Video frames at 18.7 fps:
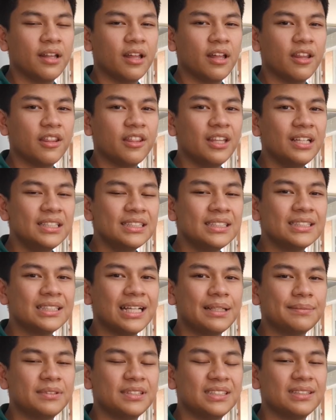This
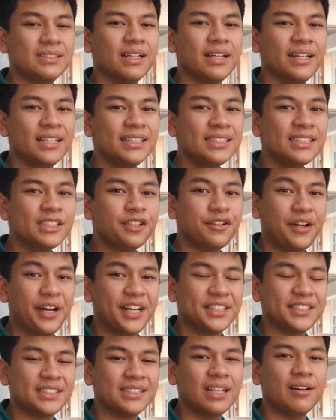gives the
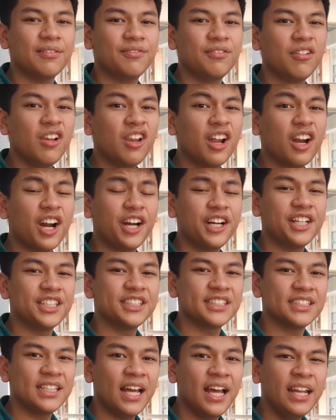historians a fuller
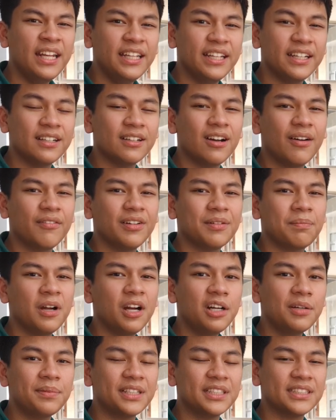understanding of the
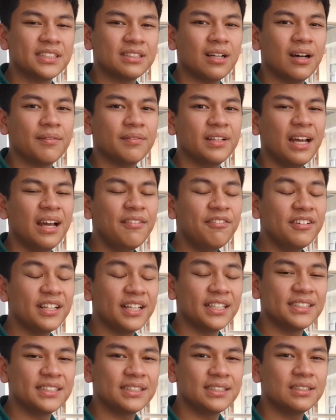purpose of the
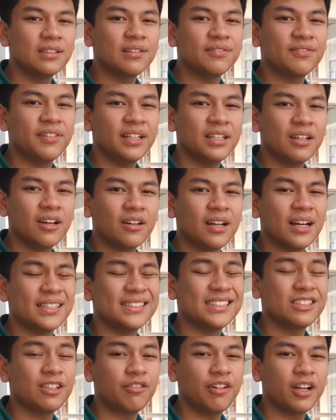evidence to fit on a
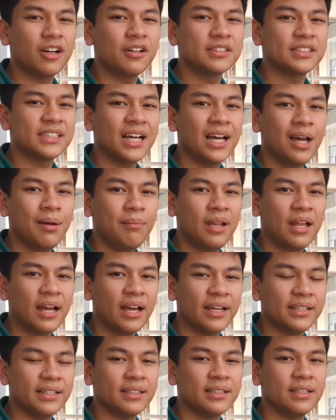historical
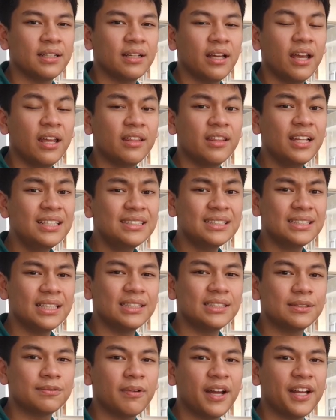timeline. And this
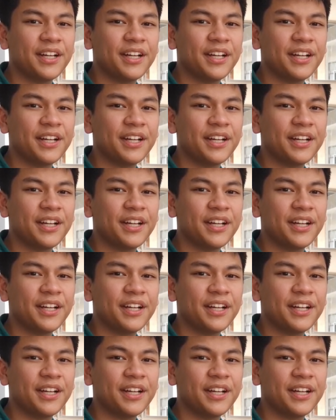is where